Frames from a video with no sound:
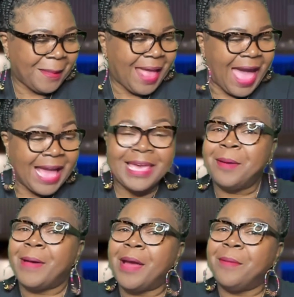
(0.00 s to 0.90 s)
I
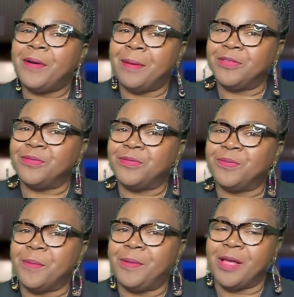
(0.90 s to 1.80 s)
kept my promise,
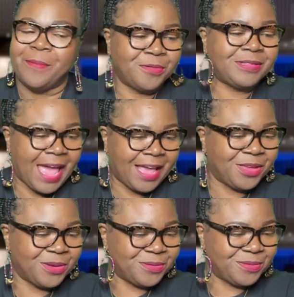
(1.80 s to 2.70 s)
Roblo Pro. Thank
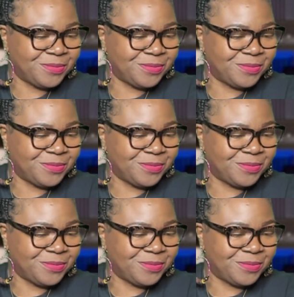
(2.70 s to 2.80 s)
you.